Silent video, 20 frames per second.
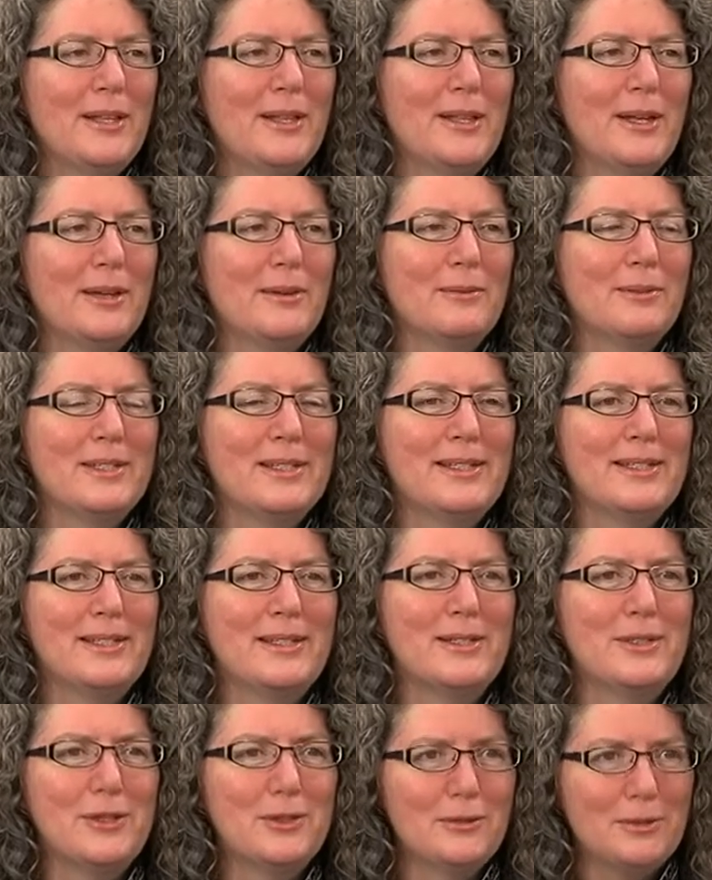that was
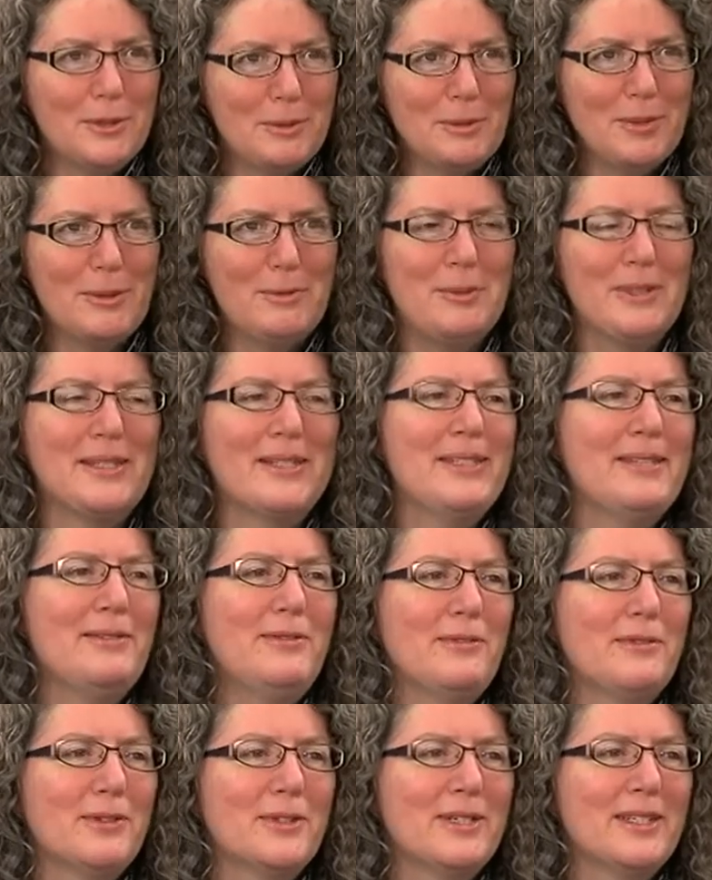extremely busy
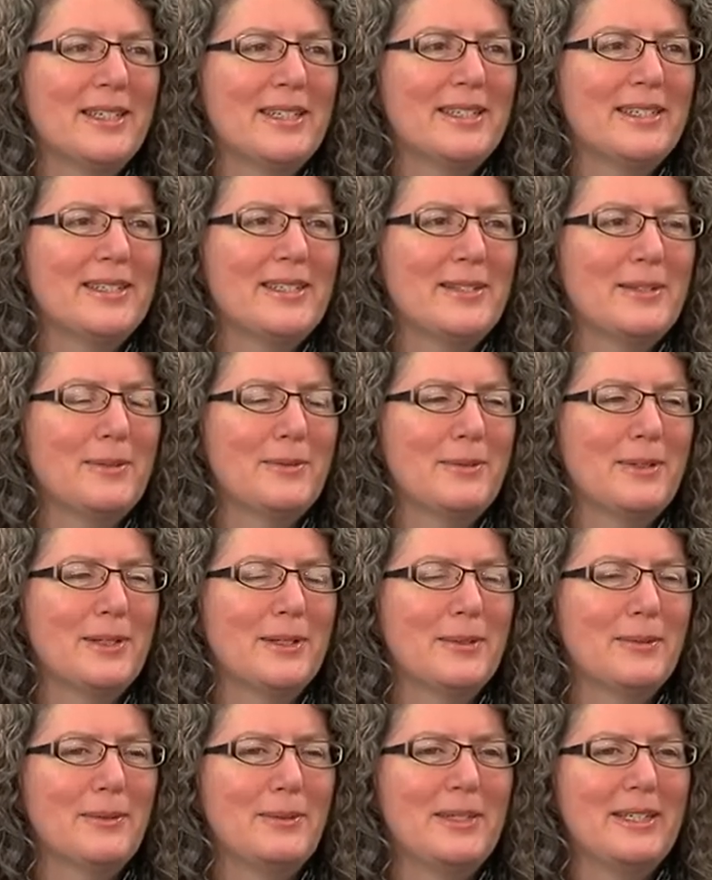for us, mm-hmm.
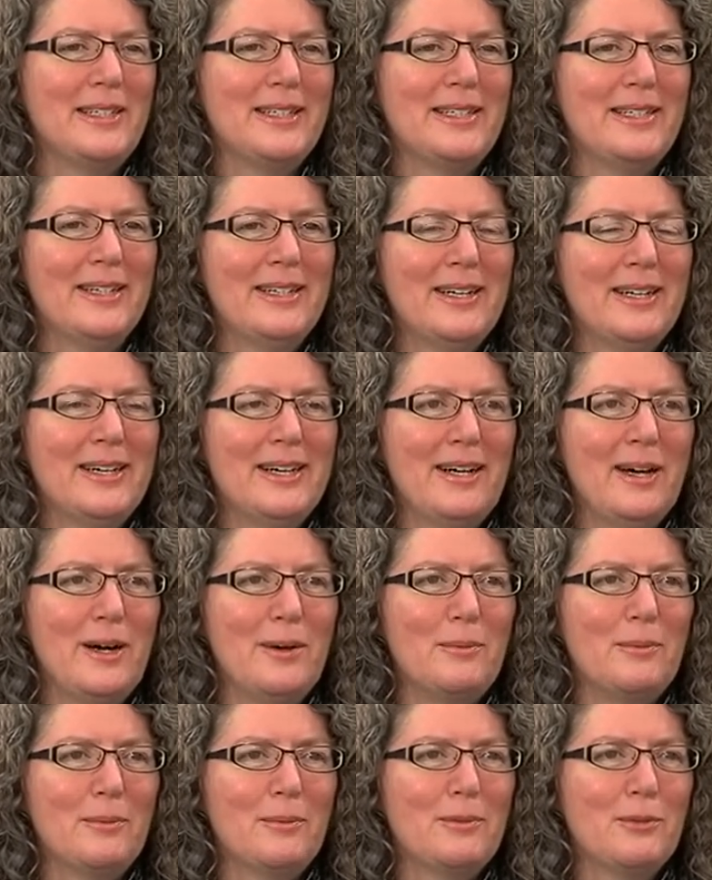where we,
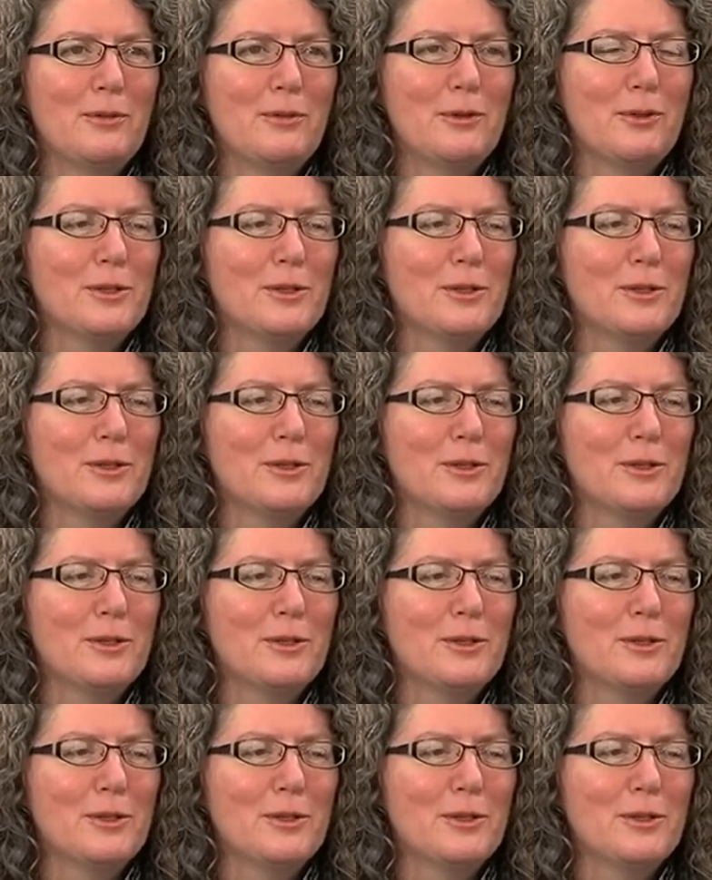um, of